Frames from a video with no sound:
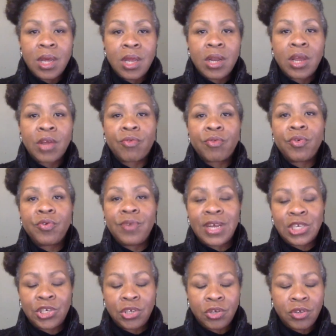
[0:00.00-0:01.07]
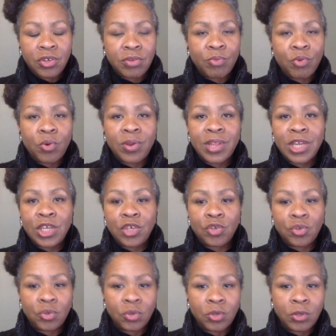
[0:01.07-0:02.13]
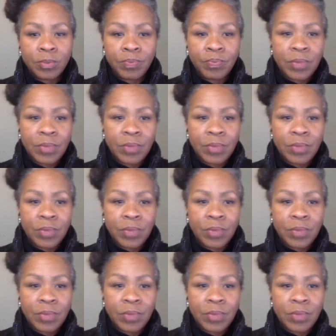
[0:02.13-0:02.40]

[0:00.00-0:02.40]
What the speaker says: Now, Groove, as you know, is more than a tool.